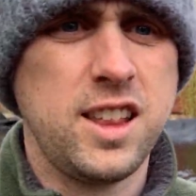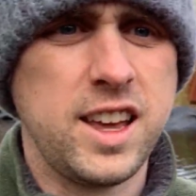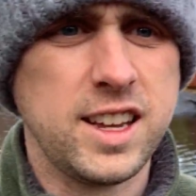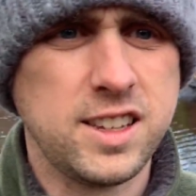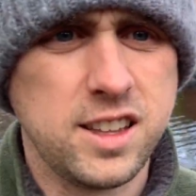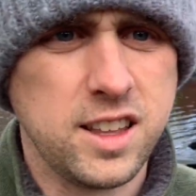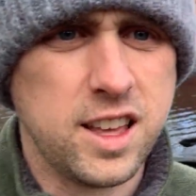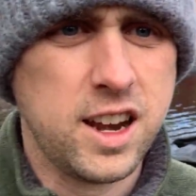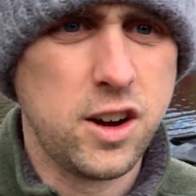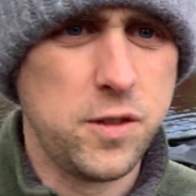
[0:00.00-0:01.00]
like I,
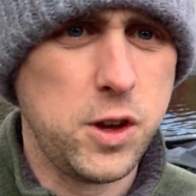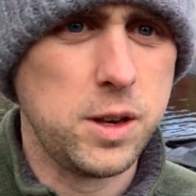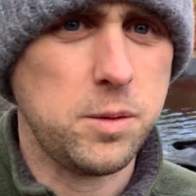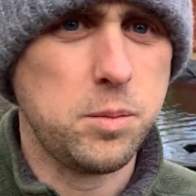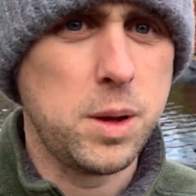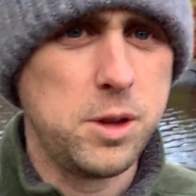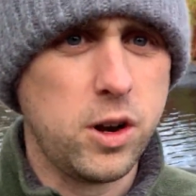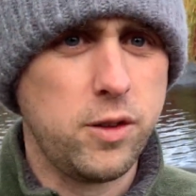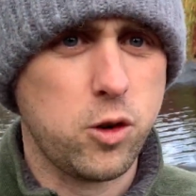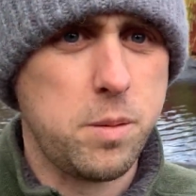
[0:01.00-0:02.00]
I don't know if you can, probably you
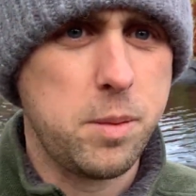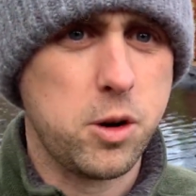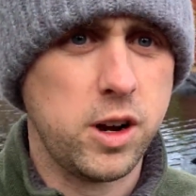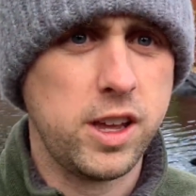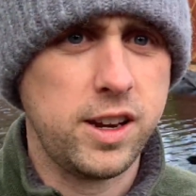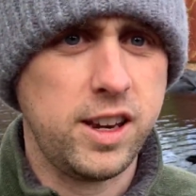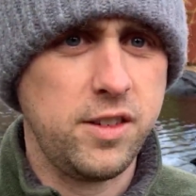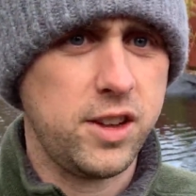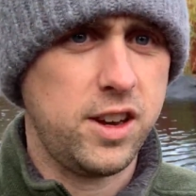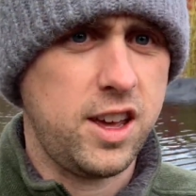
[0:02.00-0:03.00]
don't even remember, can
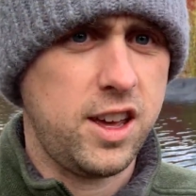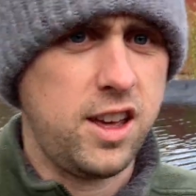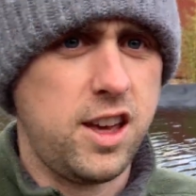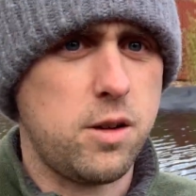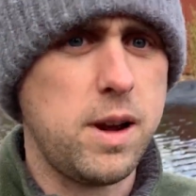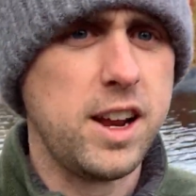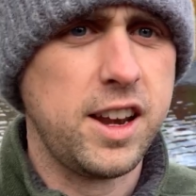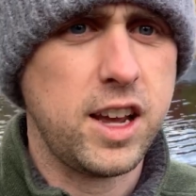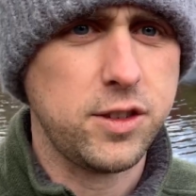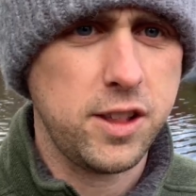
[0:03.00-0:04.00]
even uh, uh,
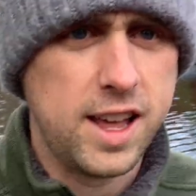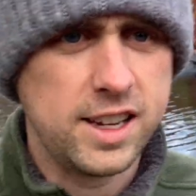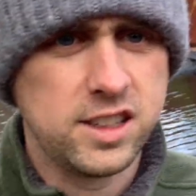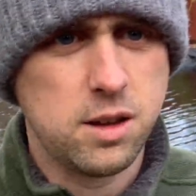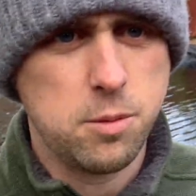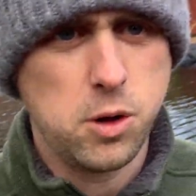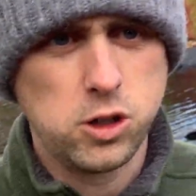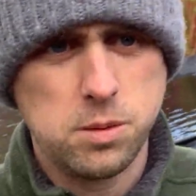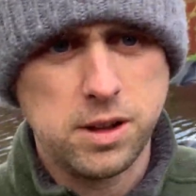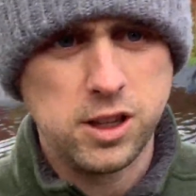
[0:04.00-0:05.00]
recognize from the last time I
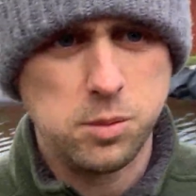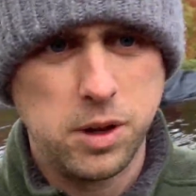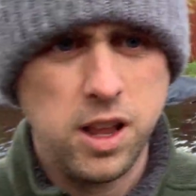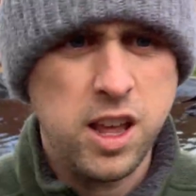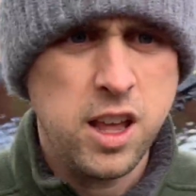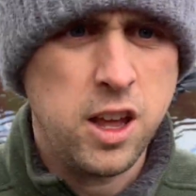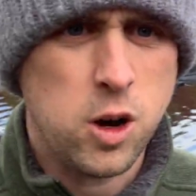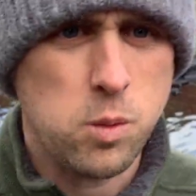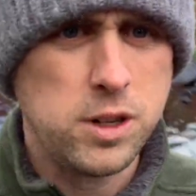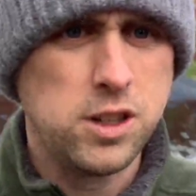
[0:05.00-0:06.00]
posted about this, but
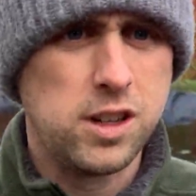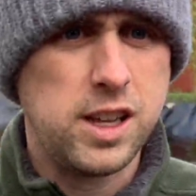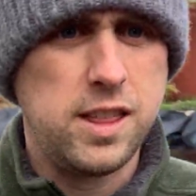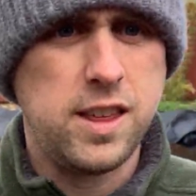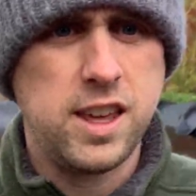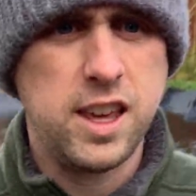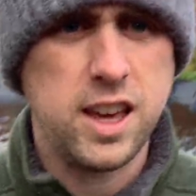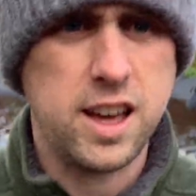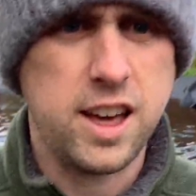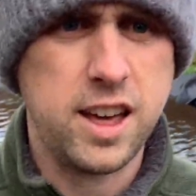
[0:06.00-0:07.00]
originally
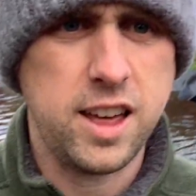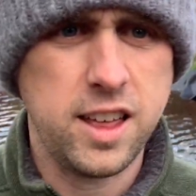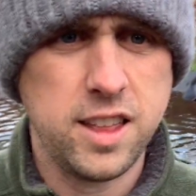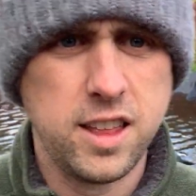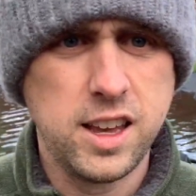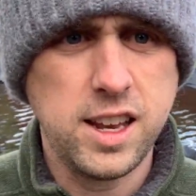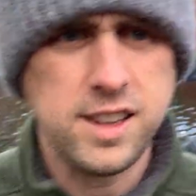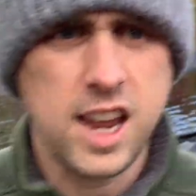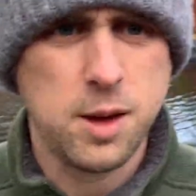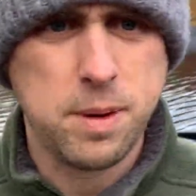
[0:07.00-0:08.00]
the uh,
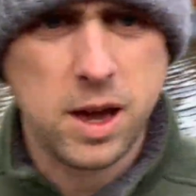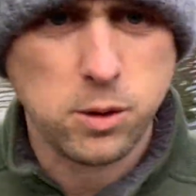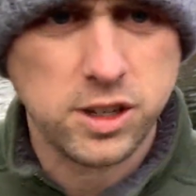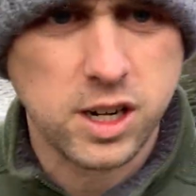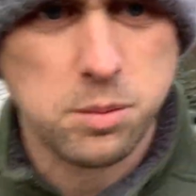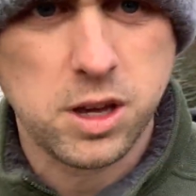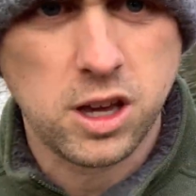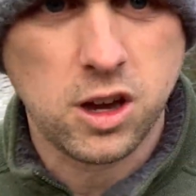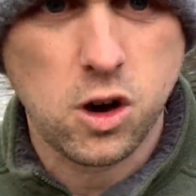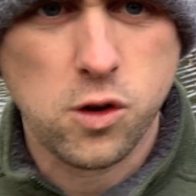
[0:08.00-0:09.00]
intake bay was gonna
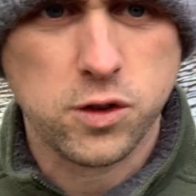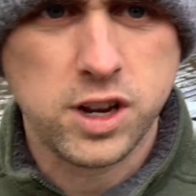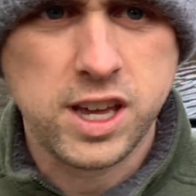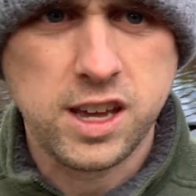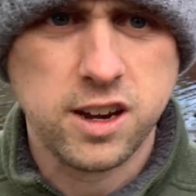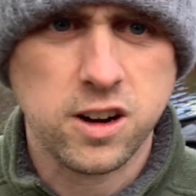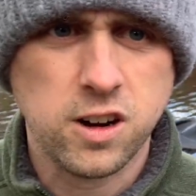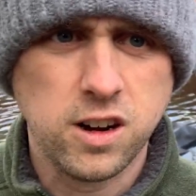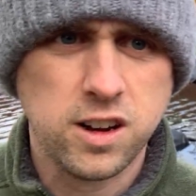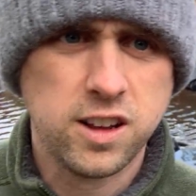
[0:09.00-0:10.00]
be over
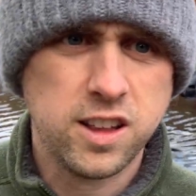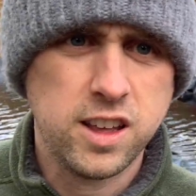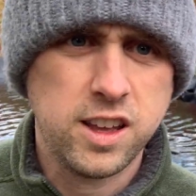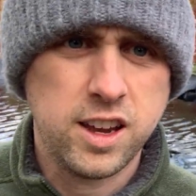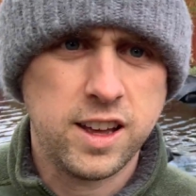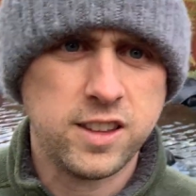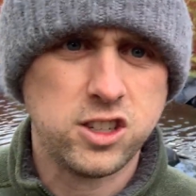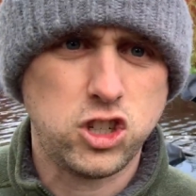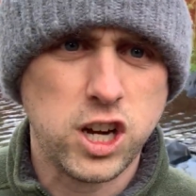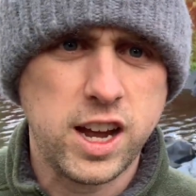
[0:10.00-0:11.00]
here in
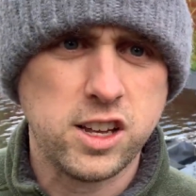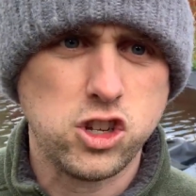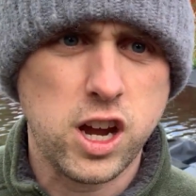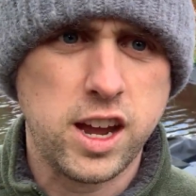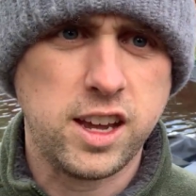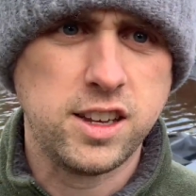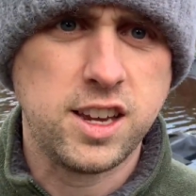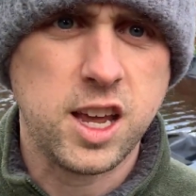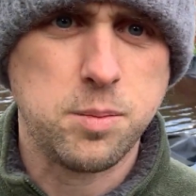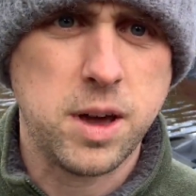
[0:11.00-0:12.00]
this giant, giant
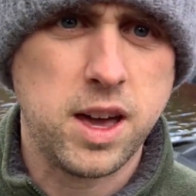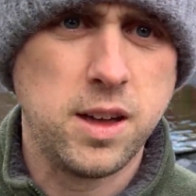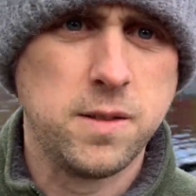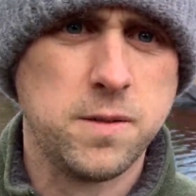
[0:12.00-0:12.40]
intake bay.